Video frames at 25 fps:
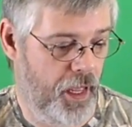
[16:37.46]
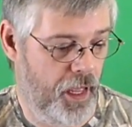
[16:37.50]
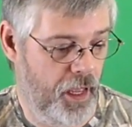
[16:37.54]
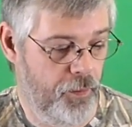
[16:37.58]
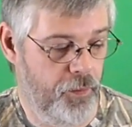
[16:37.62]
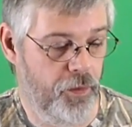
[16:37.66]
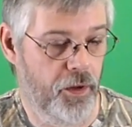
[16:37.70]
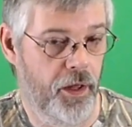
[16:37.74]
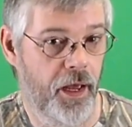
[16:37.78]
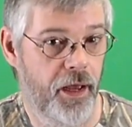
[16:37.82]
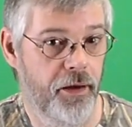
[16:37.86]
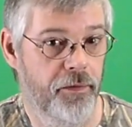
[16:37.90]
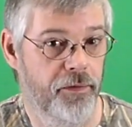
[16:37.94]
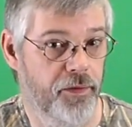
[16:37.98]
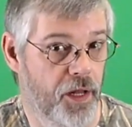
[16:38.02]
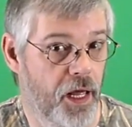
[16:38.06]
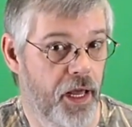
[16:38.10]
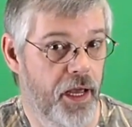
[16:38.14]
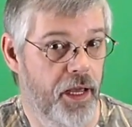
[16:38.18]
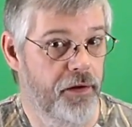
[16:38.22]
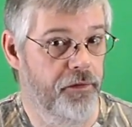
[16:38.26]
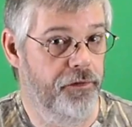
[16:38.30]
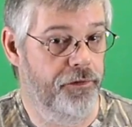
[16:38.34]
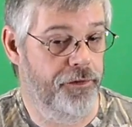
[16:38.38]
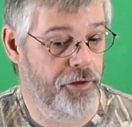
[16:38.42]
I will have
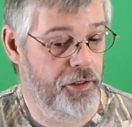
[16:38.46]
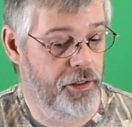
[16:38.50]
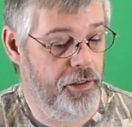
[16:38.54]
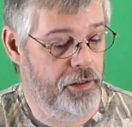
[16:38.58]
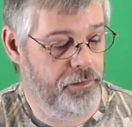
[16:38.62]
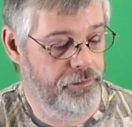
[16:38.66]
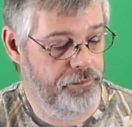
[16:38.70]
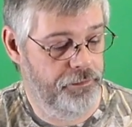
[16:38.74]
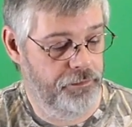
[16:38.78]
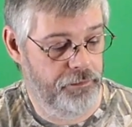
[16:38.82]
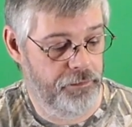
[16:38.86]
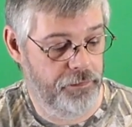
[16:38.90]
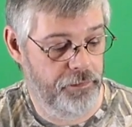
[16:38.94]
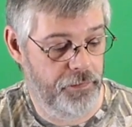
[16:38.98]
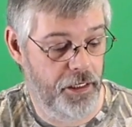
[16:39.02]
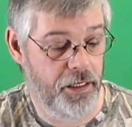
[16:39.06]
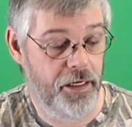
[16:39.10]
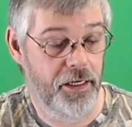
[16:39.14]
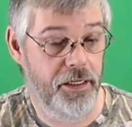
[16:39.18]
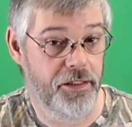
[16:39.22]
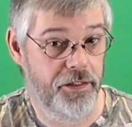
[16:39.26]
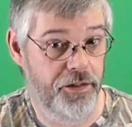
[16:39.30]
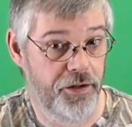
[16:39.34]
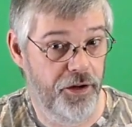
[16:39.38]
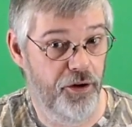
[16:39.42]
light for a
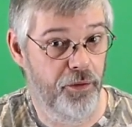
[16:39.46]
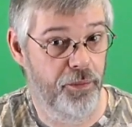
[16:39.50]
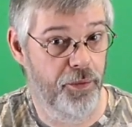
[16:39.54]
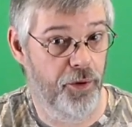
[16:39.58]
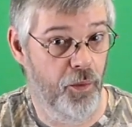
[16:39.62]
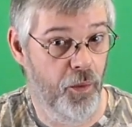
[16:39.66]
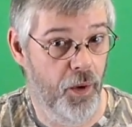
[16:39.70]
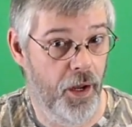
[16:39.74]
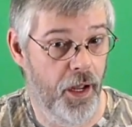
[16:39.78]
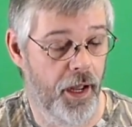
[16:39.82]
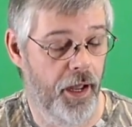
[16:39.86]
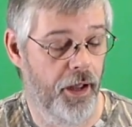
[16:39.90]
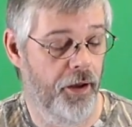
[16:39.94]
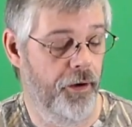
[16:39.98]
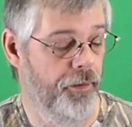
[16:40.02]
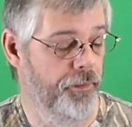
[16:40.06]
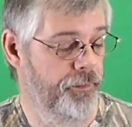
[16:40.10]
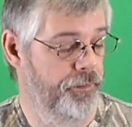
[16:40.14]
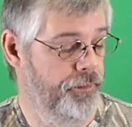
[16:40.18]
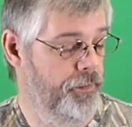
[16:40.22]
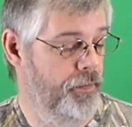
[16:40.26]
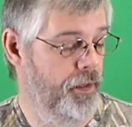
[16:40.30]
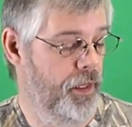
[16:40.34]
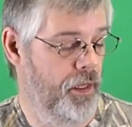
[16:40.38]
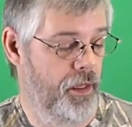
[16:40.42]
considerable while.
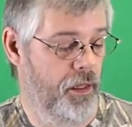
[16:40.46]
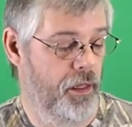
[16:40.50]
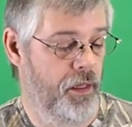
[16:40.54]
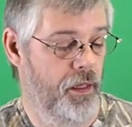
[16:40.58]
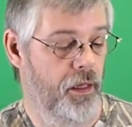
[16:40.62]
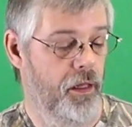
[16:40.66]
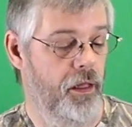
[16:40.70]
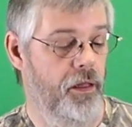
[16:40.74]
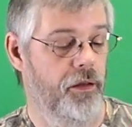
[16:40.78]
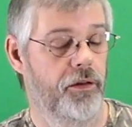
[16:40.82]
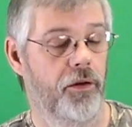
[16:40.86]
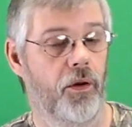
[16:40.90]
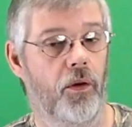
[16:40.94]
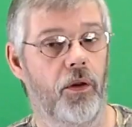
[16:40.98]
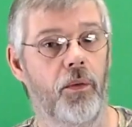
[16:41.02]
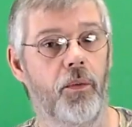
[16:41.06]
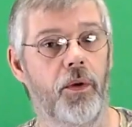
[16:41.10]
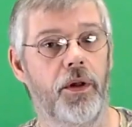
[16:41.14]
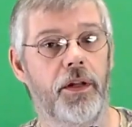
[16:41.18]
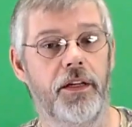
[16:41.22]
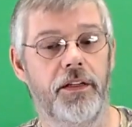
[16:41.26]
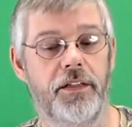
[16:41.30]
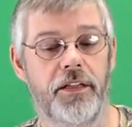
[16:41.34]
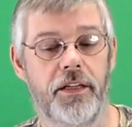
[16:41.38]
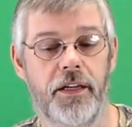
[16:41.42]
The only
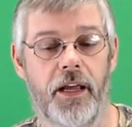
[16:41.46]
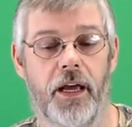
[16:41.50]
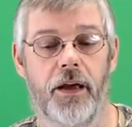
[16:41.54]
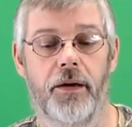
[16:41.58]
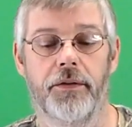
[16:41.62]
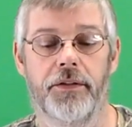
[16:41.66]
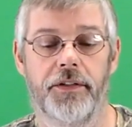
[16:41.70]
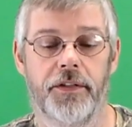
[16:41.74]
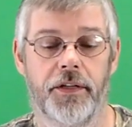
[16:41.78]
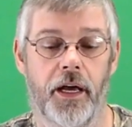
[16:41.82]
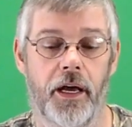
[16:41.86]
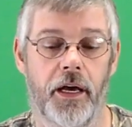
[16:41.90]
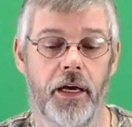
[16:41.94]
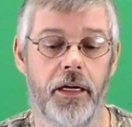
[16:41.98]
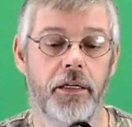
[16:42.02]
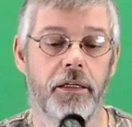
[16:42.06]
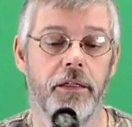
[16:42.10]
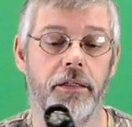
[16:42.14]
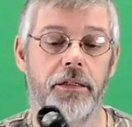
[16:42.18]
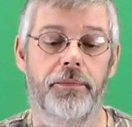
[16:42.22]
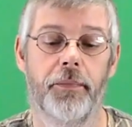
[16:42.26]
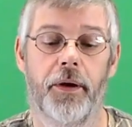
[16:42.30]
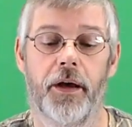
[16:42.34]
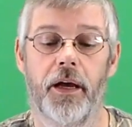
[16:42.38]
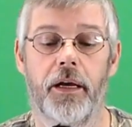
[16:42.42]
one that's a downside
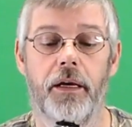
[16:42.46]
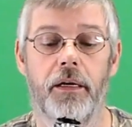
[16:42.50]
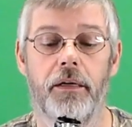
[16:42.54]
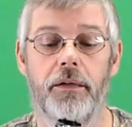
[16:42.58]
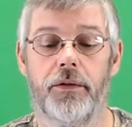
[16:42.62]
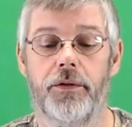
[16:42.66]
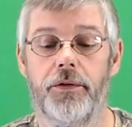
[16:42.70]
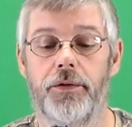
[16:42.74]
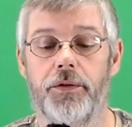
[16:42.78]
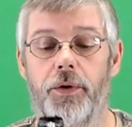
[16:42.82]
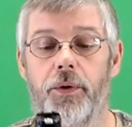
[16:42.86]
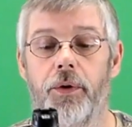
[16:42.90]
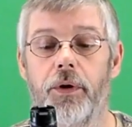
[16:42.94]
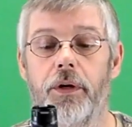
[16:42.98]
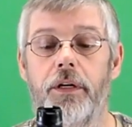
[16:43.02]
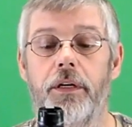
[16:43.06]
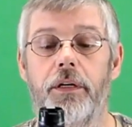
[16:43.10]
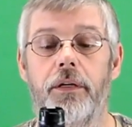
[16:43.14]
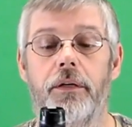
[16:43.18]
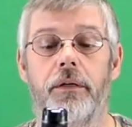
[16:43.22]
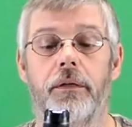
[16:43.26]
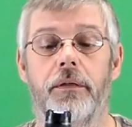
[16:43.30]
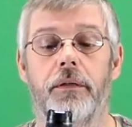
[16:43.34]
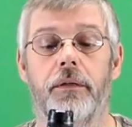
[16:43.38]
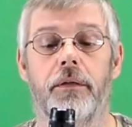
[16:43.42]
is my new toy,
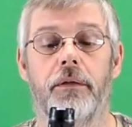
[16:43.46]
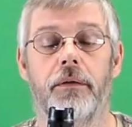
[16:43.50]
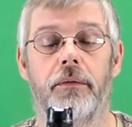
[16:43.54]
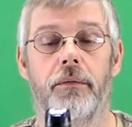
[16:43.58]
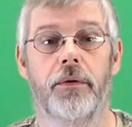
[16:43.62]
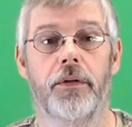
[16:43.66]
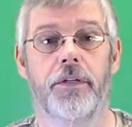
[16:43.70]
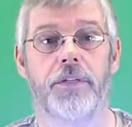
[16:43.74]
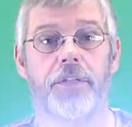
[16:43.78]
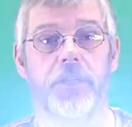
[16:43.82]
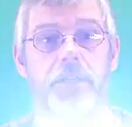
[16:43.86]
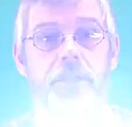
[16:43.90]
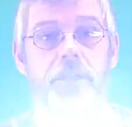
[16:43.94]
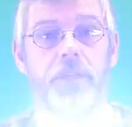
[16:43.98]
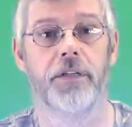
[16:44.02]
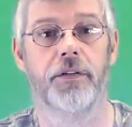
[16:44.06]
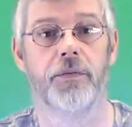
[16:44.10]
which is